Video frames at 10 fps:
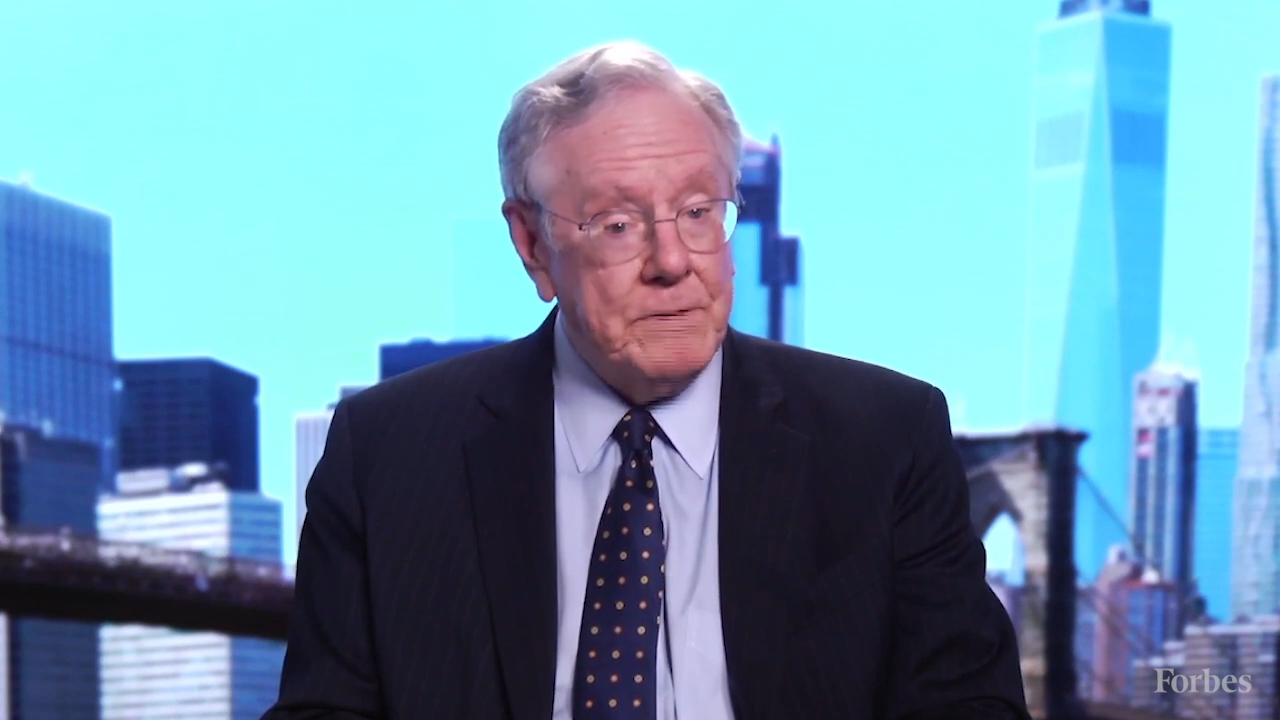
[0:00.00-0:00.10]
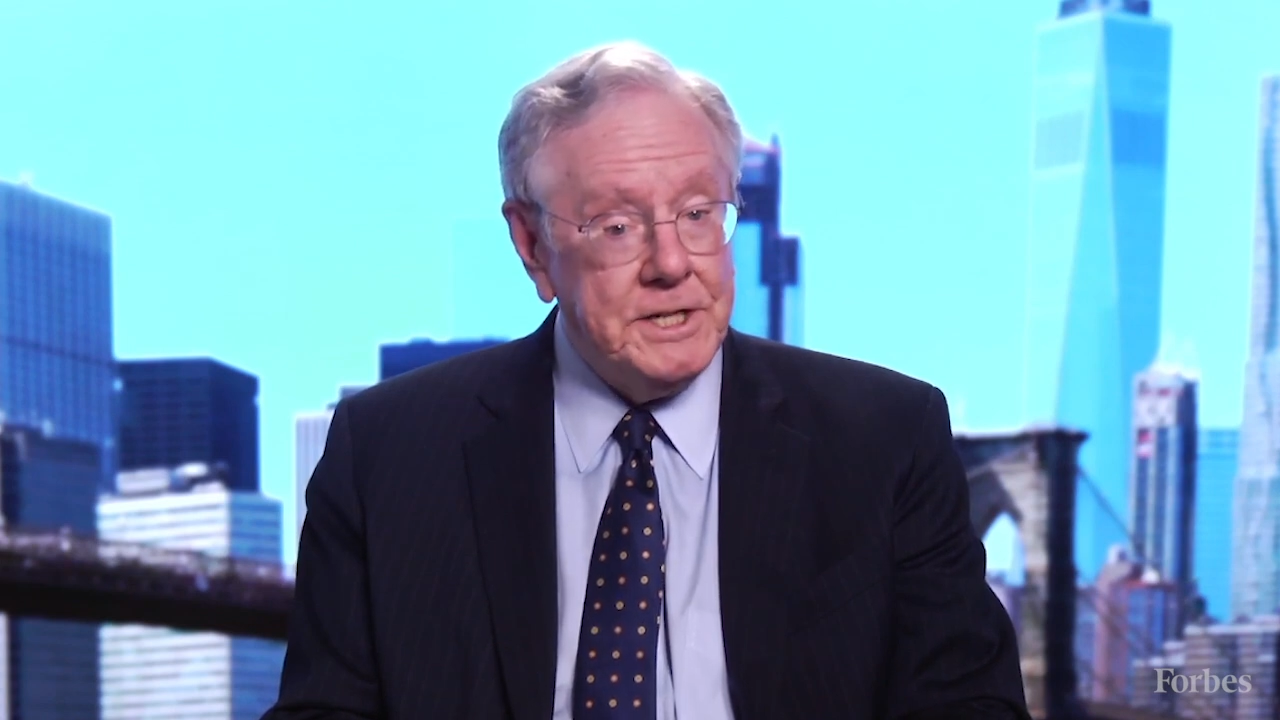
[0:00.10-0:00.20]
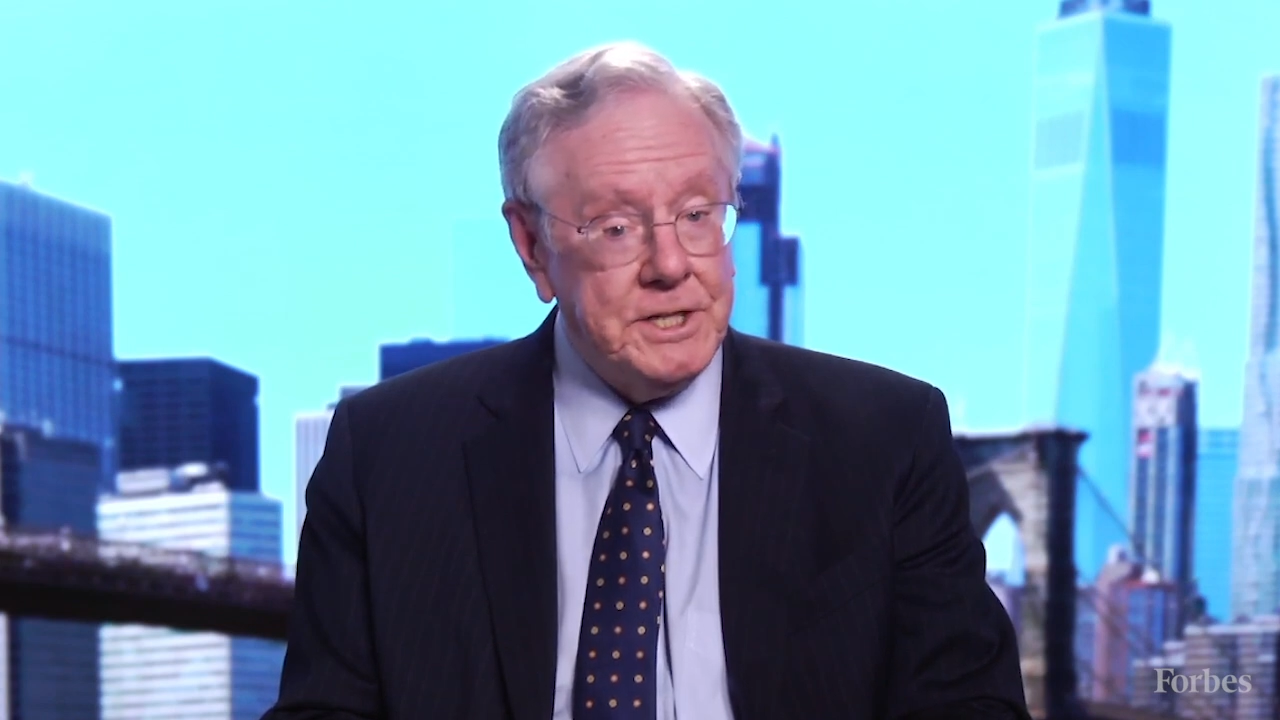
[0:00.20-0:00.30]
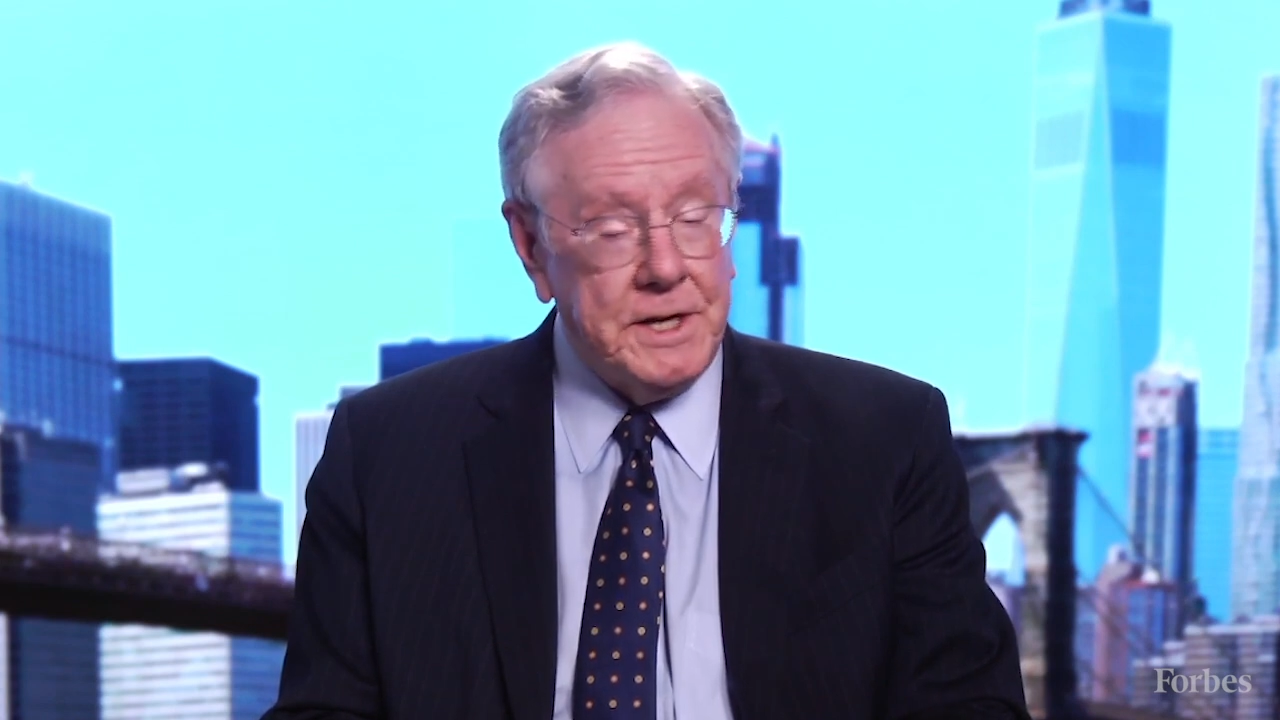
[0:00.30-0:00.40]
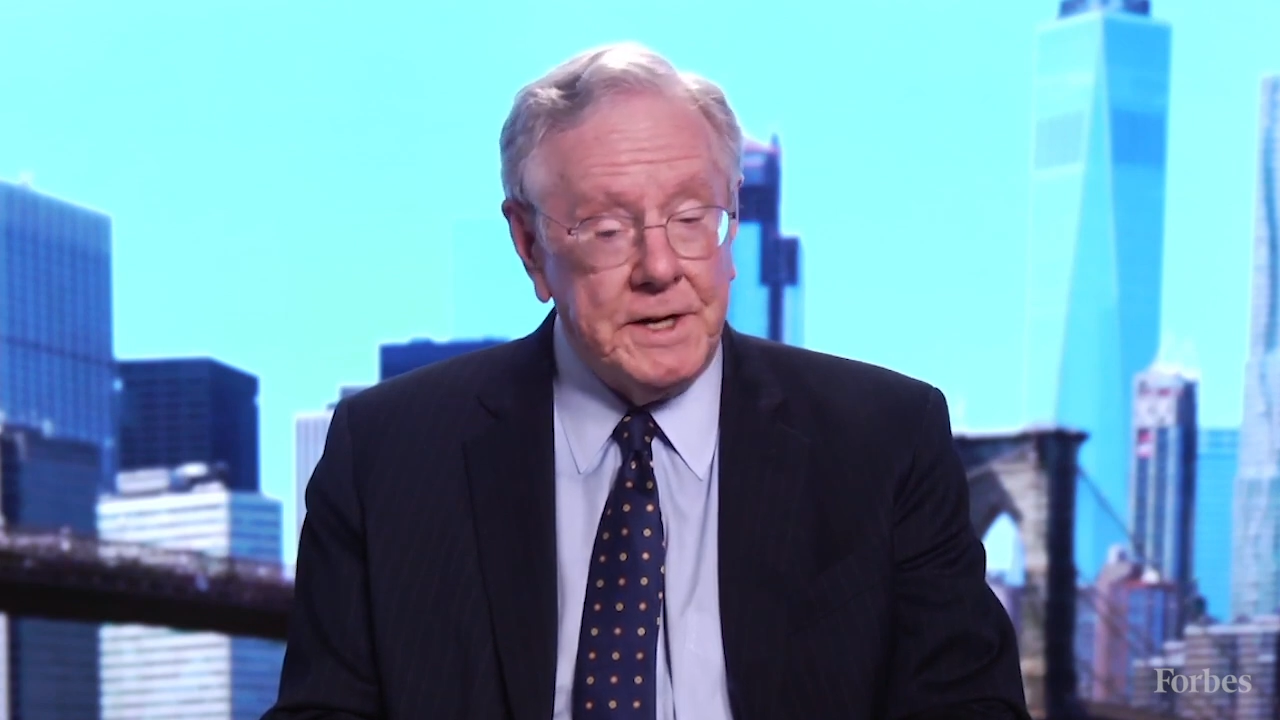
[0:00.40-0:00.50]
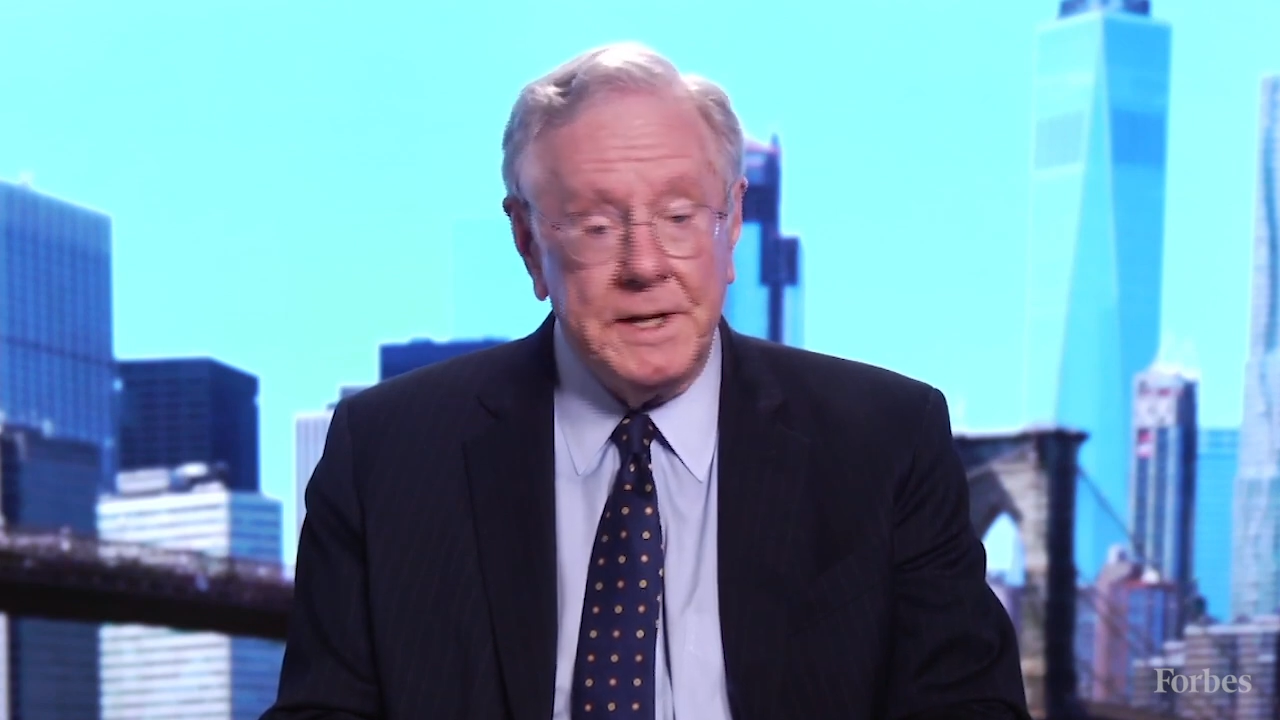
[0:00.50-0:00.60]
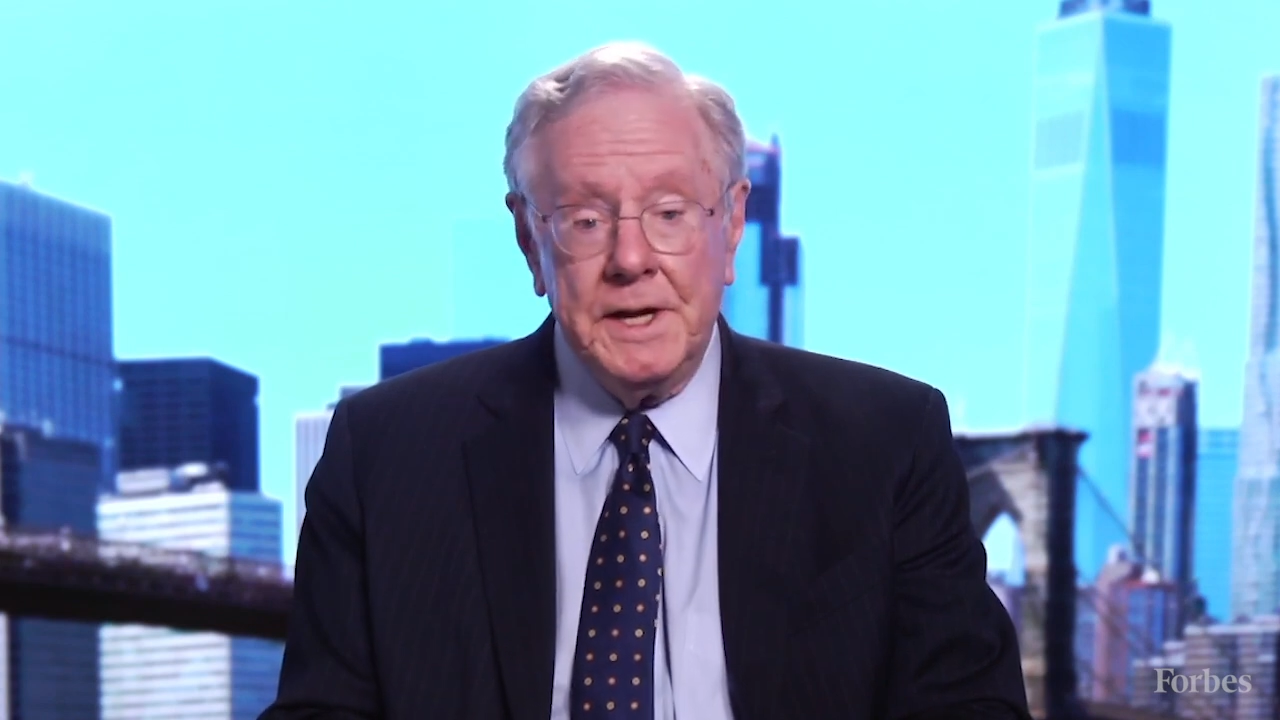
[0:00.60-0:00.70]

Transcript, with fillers: region.